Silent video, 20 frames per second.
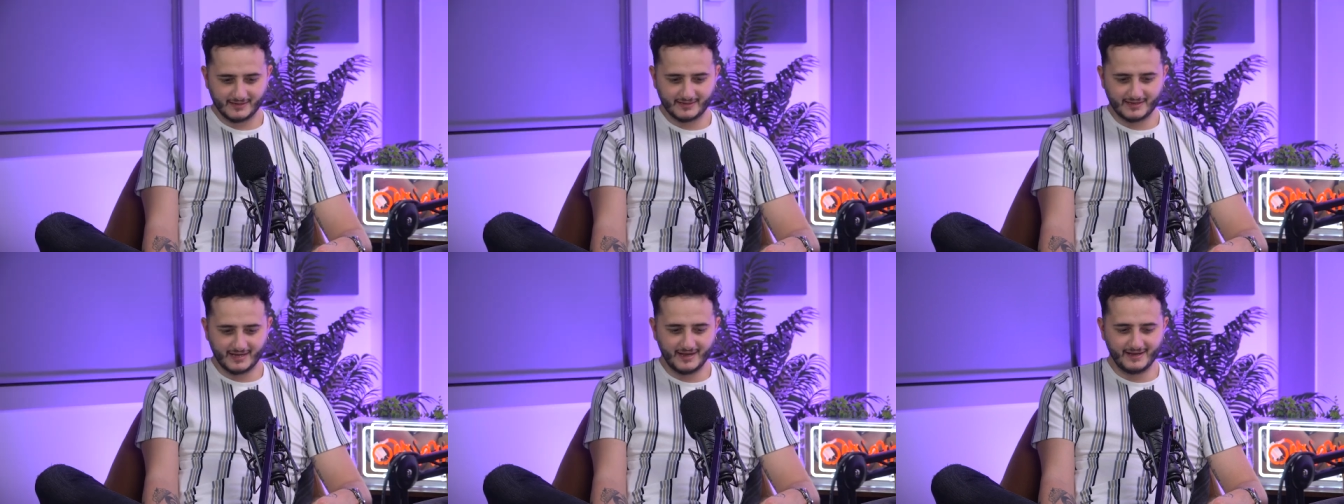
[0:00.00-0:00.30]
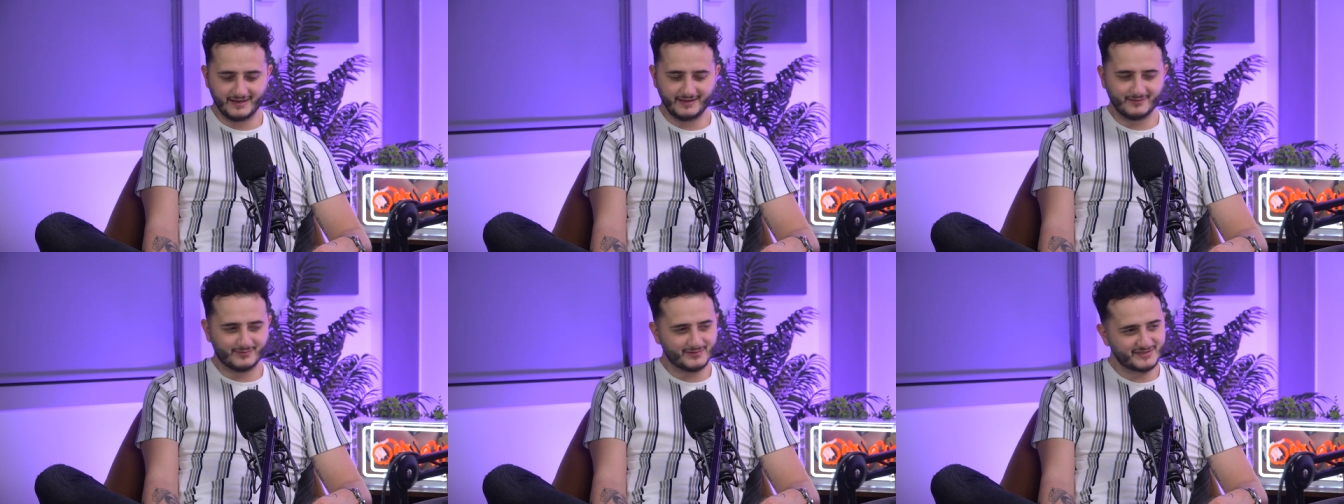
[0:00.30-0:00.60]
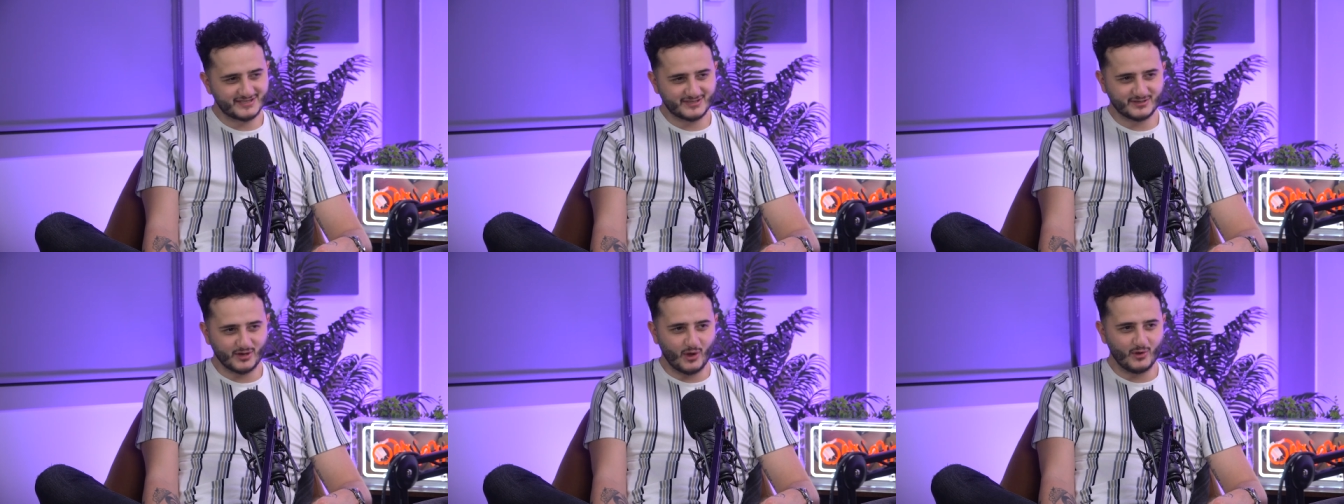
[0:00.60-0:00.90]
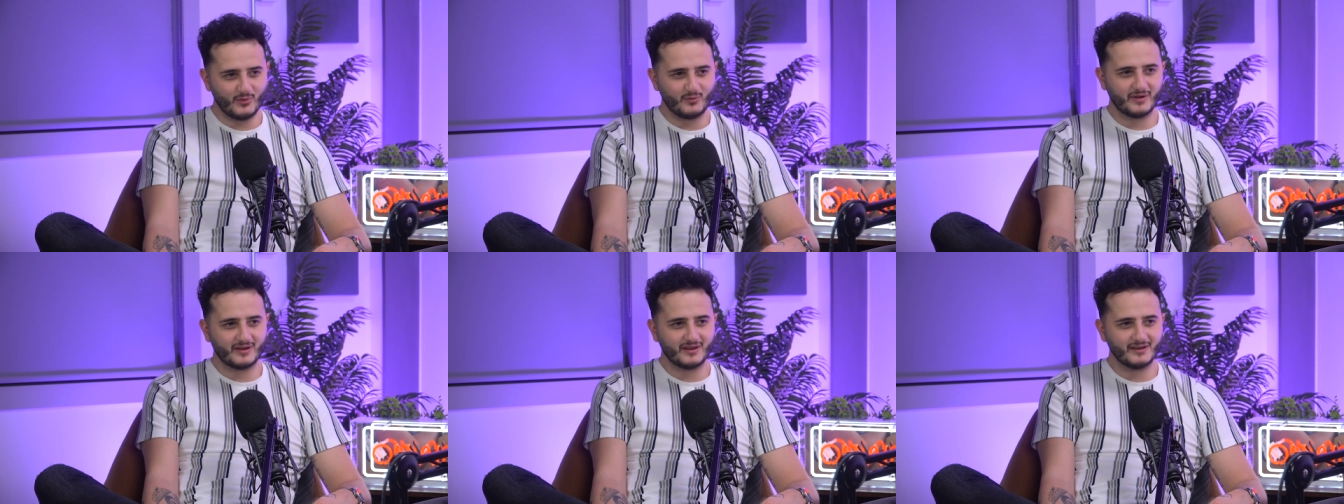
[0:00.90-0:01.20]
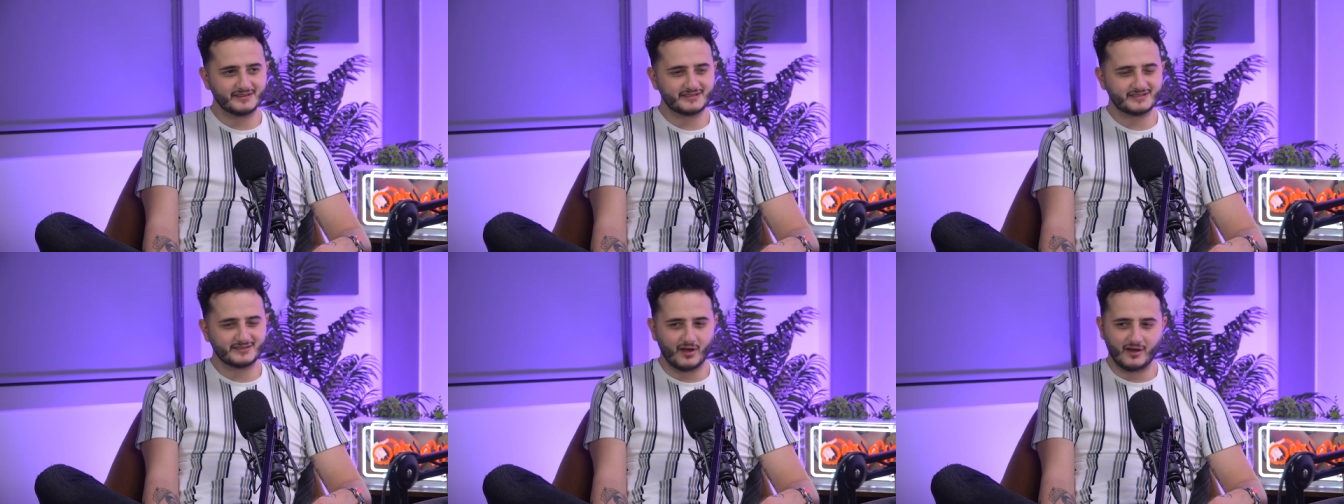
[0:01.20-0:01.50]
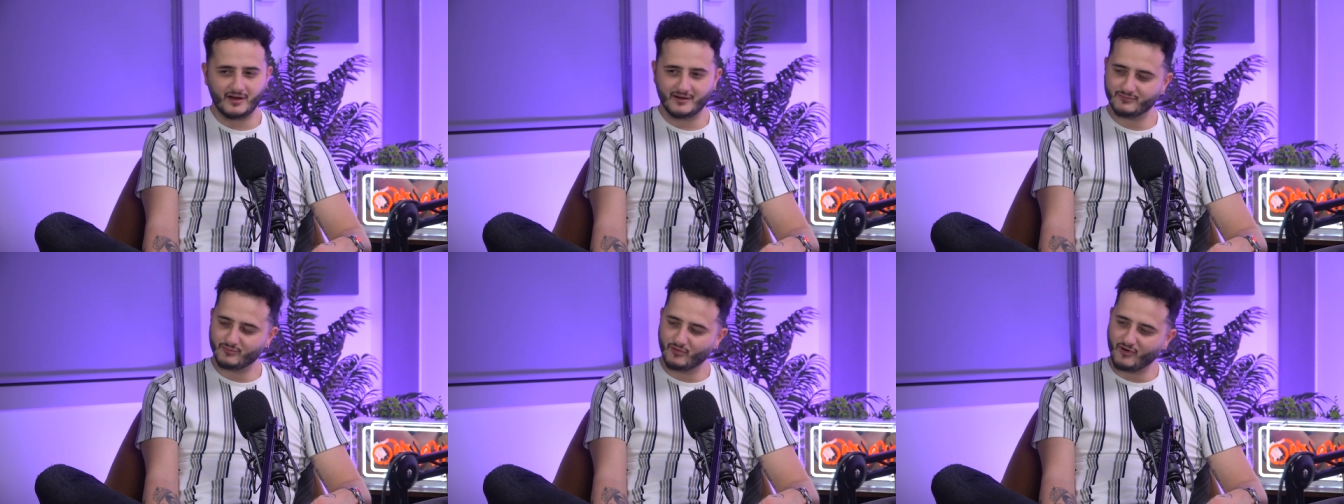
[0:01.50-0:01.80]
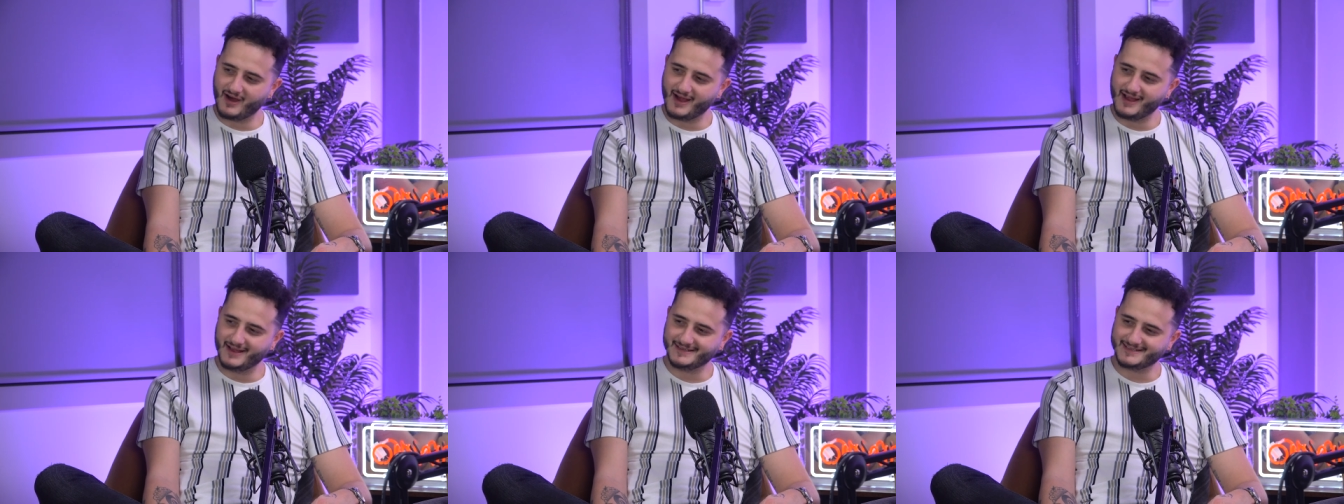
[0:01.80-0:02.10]
Okay, so we're gonna start
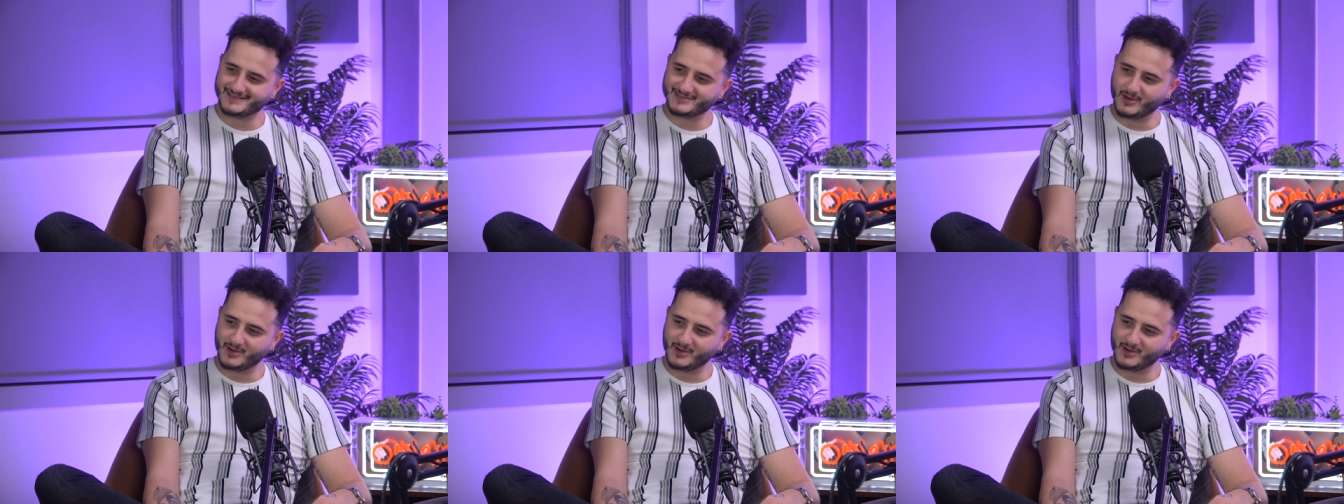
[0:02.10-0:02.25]
right.